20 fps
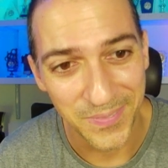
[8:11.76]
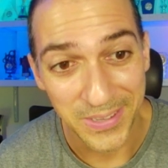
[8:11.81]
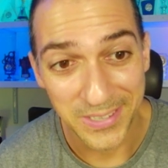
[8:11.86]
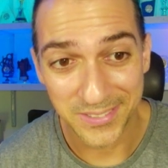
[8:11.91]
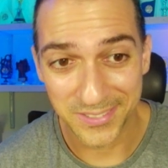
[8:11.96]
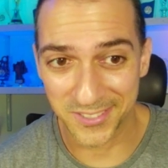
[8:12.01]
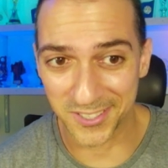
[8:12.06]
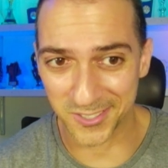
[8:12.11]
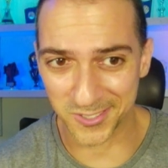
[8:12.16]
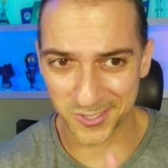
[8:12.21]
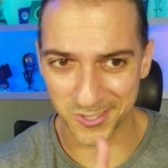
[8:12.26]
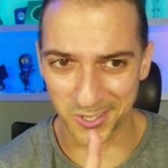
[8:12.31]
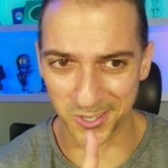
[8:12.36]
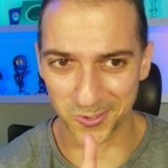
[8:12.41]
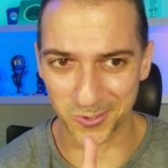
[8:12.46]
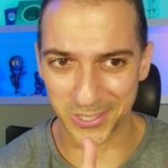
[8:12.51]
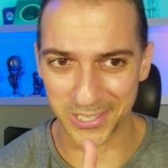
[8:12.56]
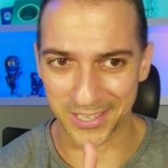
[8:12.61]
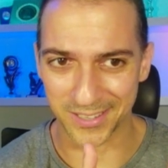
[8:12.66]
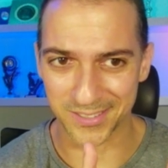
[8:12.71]
Don't go
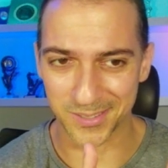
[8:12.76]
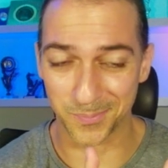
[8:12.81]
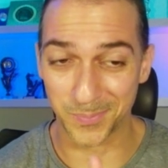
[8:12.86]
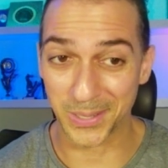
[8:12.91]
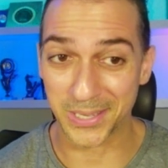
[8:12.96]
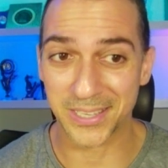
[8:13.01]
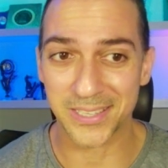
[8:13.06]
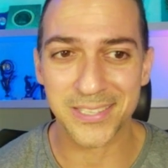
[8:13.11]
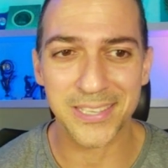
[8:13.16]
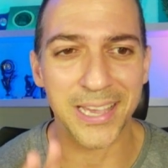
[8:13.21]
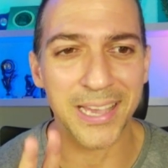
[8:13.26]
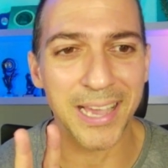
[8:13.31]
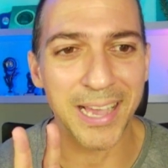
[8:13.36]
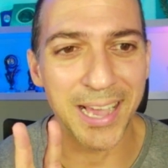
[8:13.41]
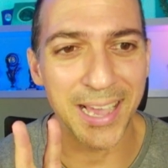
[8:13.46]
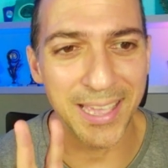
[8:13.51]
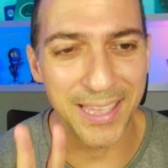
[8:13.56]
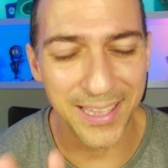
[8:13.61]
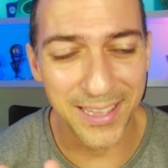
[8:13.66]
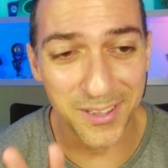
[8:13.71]
yet, because
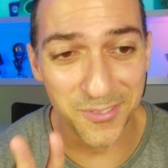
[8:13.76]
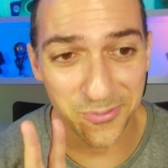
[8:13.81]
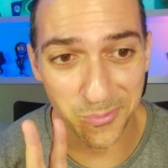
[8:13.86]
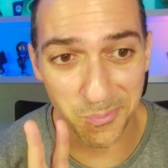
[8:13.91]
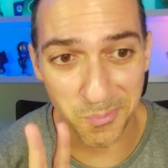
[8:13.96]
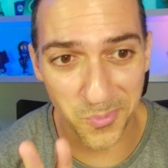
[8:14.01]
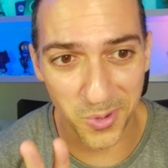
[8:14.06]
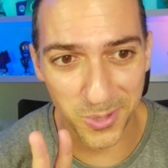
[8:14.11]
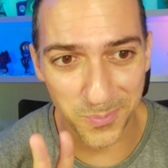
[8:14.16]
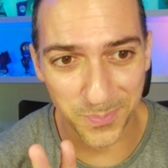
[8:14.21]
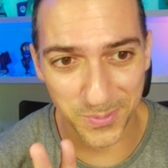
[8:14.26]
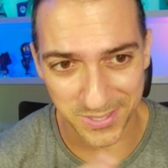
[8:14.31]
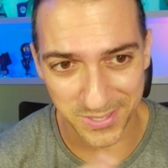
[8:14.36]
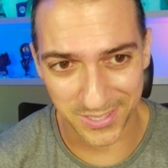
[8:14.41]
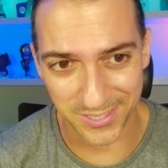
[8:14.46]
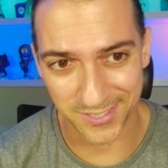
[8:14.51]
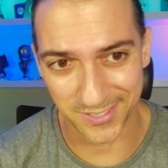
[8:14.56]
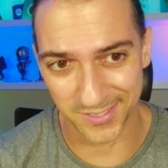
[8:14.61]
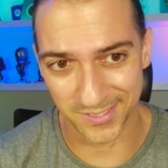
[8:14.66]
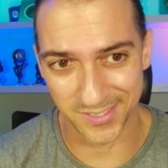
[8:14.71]
I have more
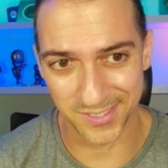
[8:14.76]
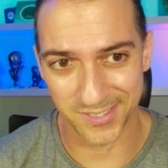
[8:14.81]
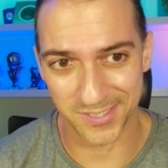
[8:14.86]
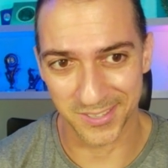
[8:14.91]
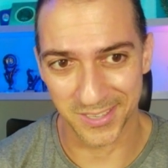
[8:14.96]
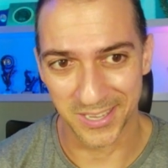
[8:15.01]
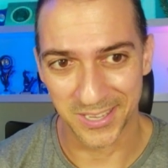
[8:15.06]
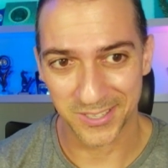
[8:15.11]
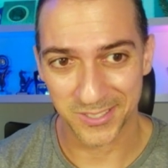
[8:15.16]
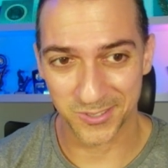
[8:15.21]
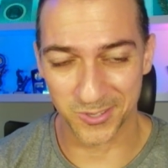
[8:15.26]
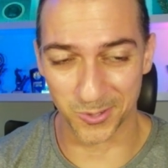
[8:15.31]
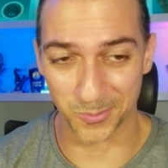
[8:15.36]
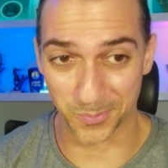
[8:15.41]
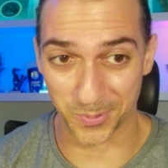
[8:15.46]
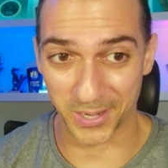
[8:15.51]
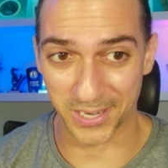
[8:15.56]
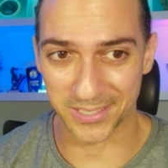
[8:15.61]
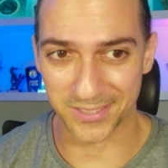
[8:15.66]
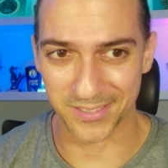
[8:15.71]
positions to
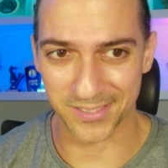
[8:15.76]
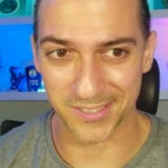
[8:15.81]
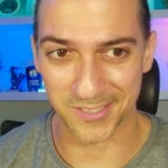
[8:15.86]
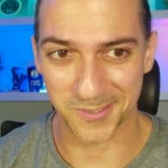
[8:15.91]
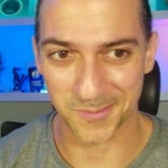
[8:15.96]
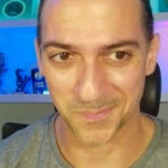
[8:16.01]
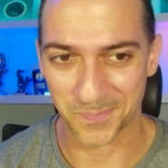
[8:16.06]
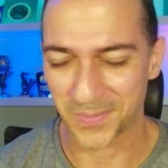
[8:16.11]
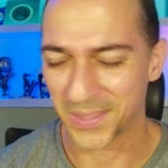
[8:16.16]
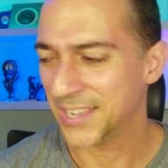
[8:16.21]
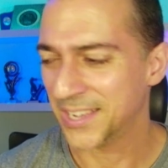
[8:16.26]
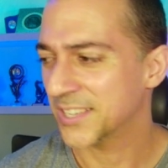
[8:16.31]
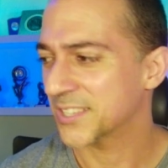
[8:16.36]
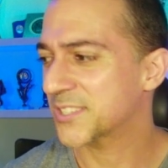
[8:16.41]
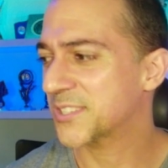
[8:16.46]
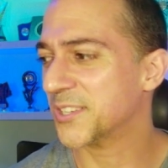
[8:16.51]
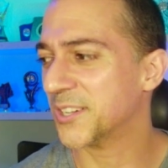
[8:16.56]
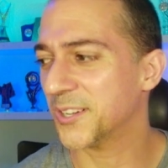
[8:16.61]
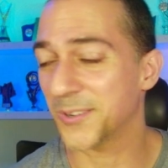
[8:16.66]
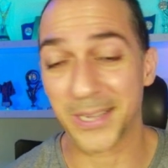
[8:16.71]
practice.
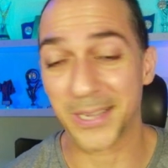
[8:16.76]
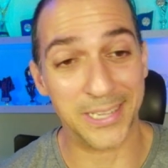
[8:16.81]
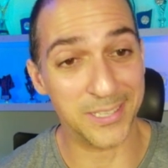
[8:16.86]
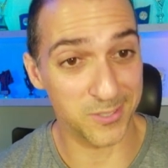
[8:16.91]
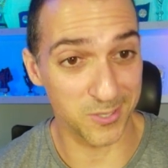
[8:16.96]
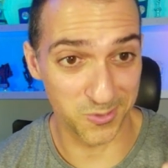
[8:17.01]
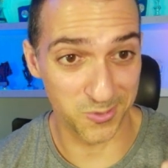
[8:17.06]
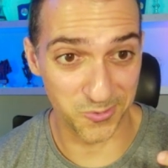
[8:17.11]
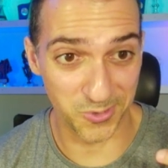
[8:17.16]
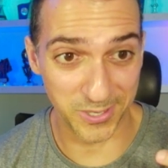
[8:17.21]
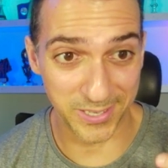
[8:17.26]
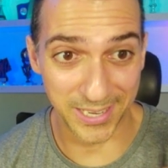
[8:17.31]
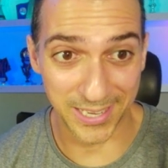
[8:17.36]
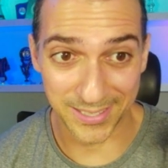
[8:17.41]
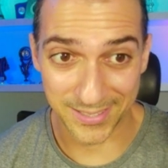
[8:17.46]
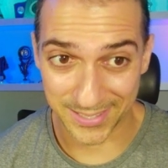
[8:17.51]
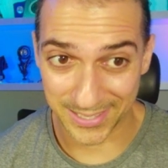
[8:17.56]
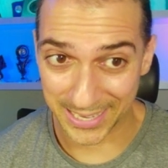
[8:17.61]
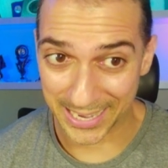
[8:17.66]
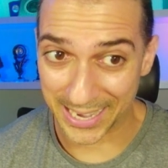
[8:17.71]
So, and don't
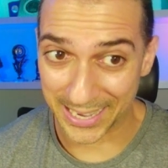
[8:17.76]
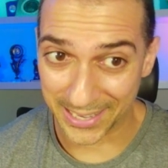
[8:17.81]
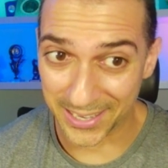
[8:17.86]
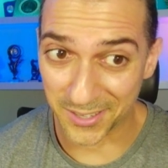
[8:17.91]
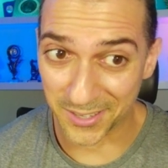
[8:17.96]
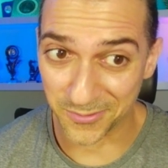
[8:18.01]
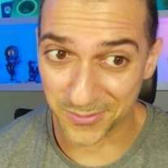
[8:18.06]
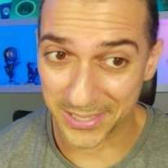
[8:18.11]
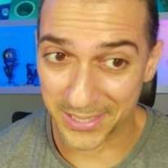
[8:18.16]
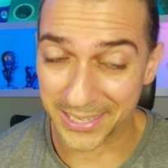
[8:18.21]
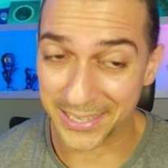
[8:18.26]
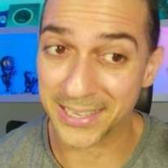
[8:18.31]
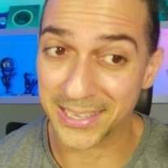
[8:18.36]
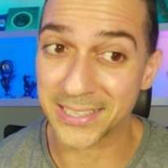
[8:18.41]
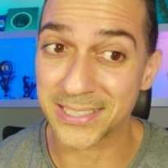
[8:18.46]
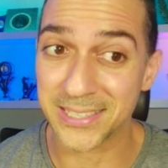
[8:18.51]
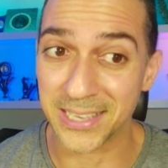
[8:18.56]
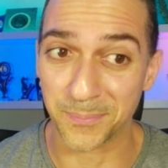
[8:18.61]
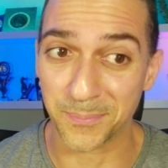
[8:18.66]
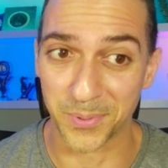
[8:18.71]
forget, I have the
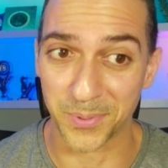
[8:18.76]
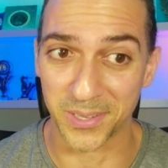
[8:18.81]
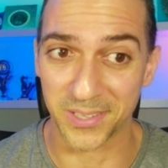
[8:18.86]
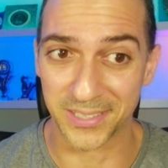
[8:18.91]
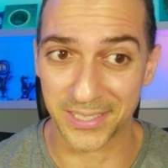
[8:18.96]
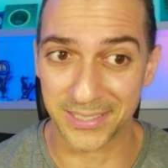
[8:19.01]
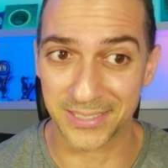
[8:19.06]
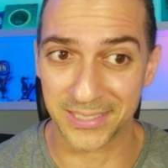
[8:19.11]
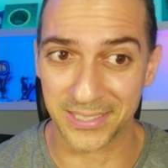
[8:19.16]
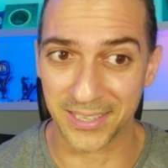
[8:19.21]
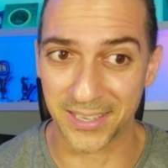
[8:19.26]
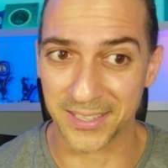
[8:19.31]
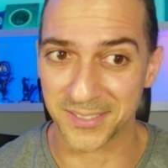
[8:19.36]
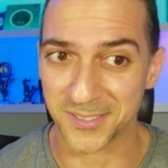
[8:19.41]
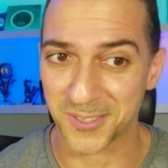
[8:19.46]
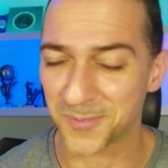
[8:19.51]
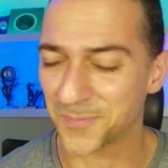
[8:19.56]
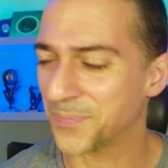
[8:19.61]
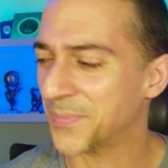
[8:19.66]
example in the end.